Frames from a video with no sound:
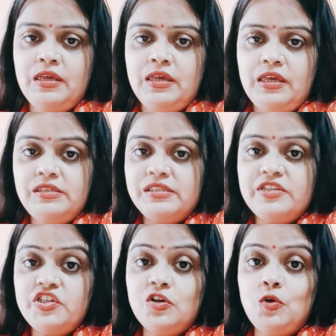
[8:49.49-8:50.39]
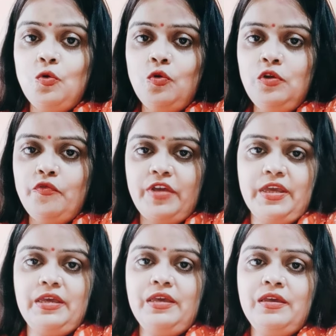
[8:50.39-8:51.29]
in such a cool way,
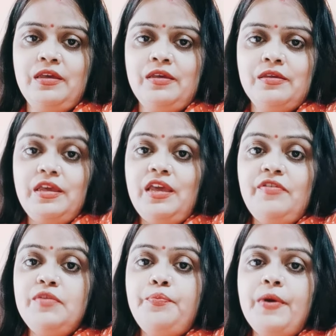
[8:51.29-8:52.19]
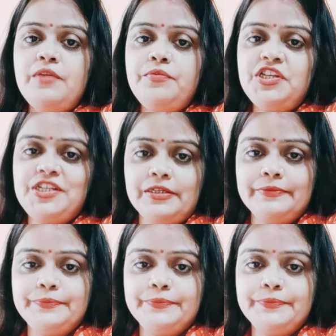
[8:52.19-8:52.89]
gave him permission.